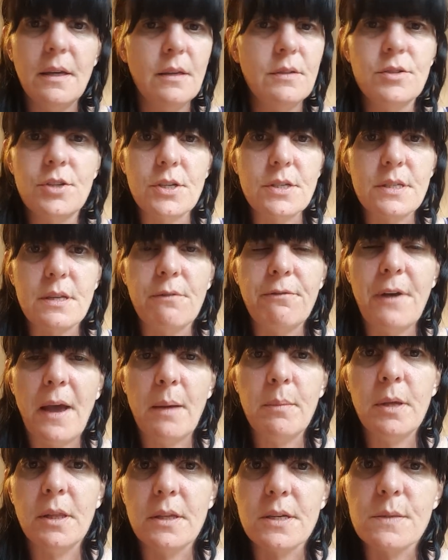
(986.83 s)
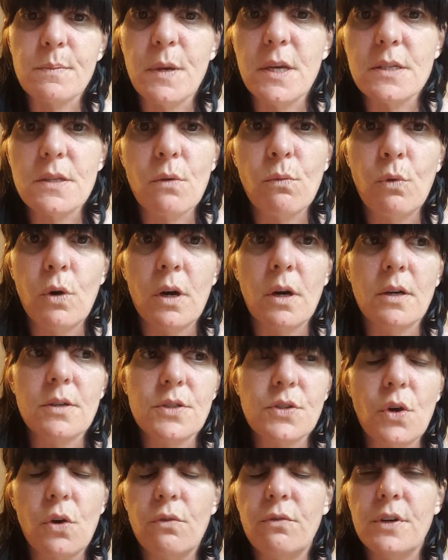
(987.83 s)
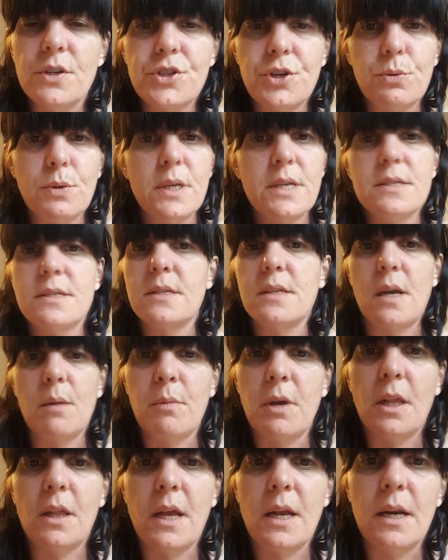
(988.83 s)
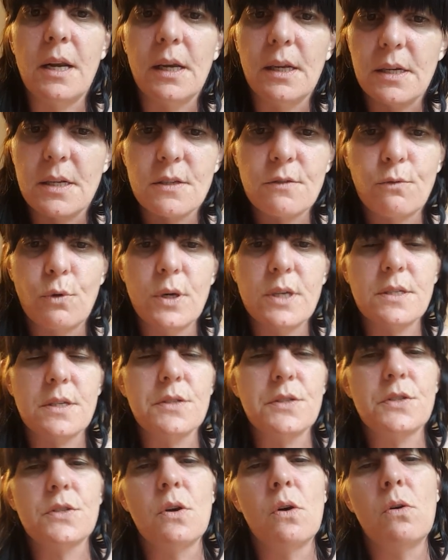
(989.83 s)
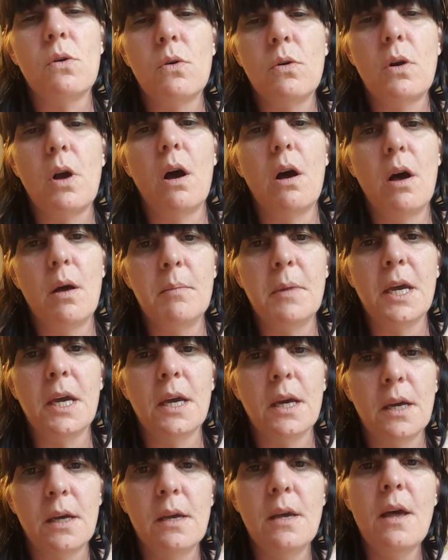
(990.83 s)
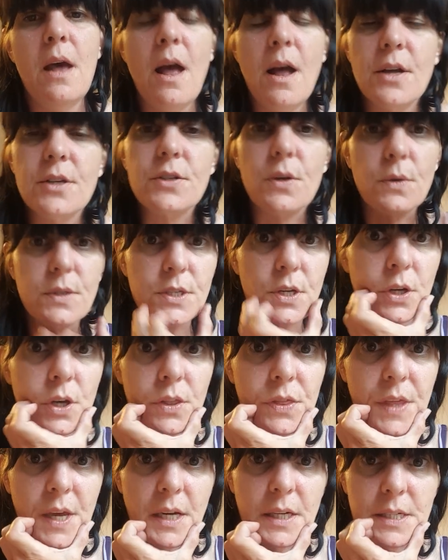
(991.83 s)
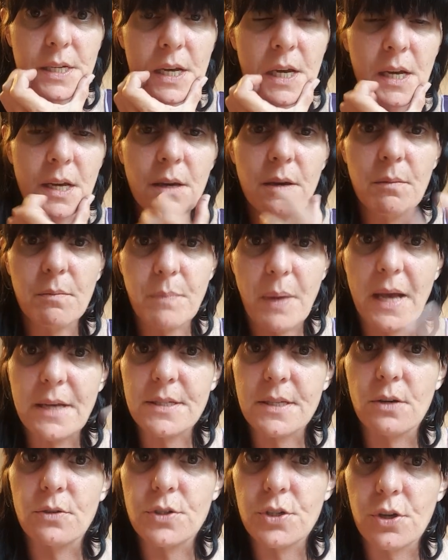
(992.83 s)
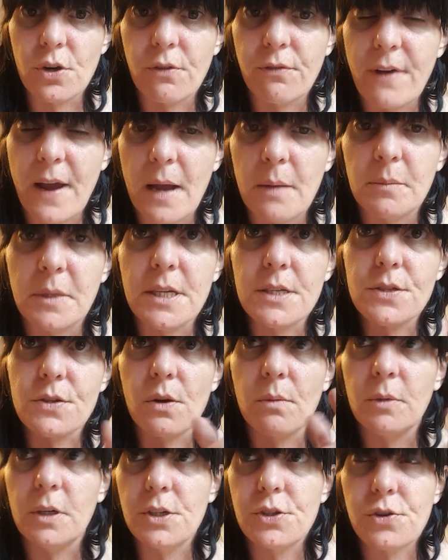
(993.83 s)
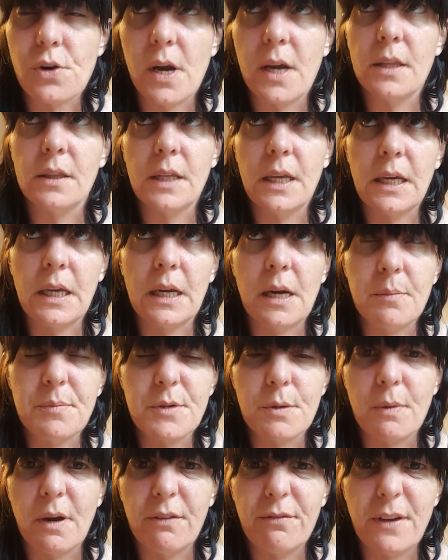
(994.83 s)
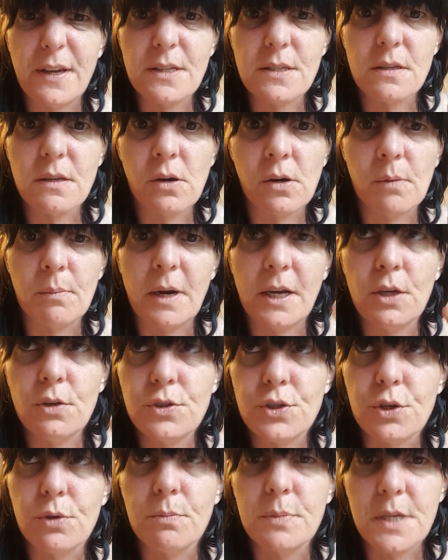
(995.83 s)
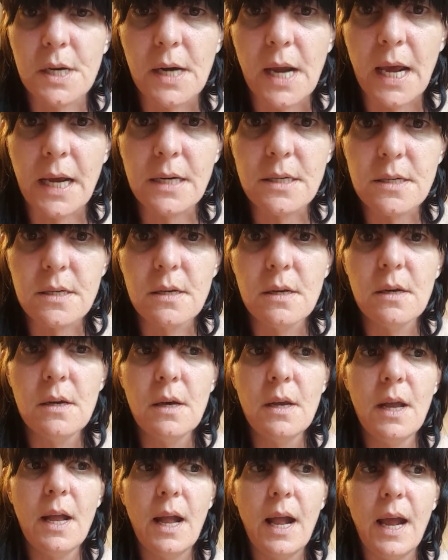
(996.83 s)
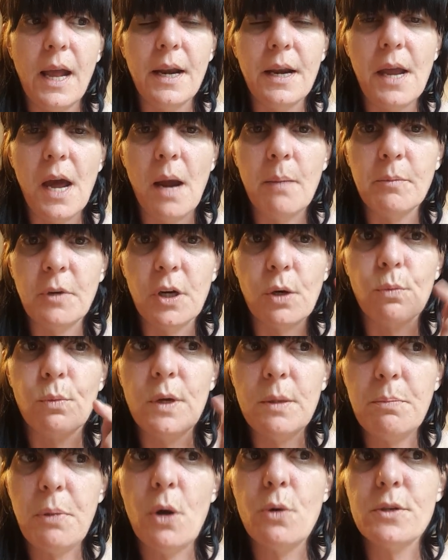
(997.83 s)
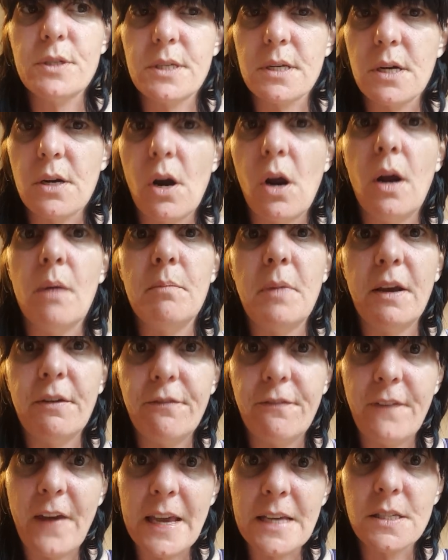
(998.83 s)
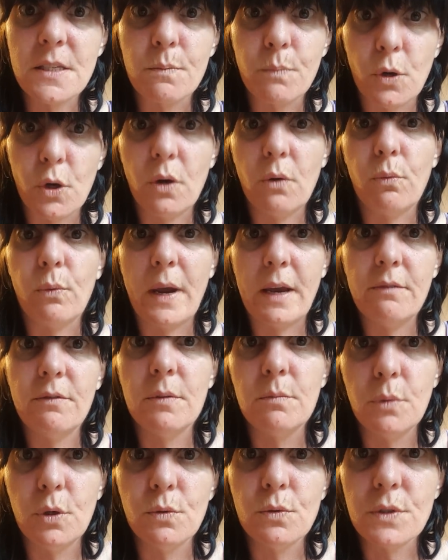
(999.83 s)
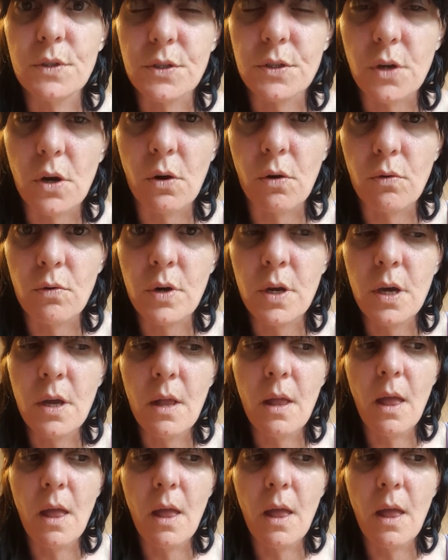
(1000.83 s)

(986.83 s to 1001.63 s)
just a fabulous piece of work, so visually stimulating, and his voice is so calming. So it's a good thing to pass out to your family. So I'm going to try and link it up to my my YouTube tonight. And I'm going to repost it on my Facebook, Raven Moonstone.